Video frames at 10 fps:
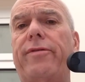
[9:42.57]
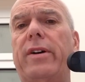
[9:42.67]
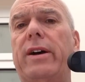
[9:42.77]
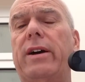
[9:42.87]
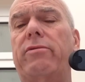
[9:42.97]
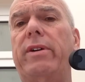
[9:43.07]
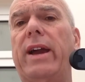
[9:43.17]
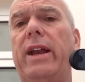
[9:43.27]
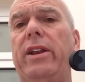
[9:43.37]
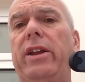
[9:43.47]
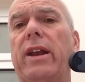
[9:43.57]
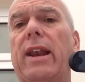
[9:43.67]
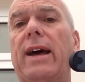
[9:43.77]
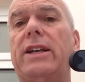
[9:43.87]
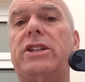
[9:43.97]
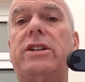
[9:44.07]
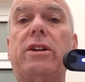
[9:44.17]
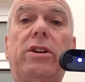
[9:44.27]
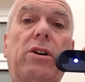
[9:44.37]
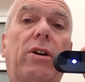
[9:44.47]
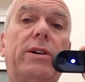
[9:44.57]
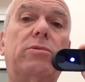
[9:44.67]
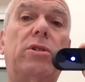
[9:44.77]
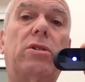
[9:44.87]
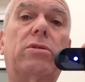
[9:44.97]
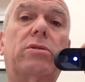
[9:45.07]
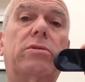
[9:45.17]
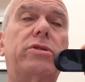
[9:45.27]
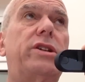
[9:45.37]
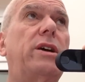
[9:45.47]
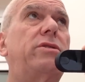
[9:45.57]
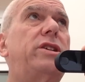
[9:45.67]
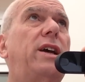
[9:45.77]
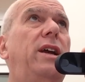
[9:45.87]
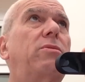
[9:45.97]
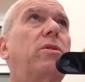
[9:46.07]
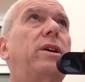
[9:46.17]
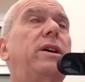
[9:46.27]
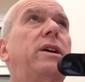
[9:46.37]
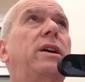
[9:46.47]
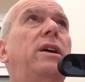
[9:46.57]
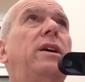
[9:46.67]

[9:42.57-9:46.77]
ringing your last dialed call. So say you want to,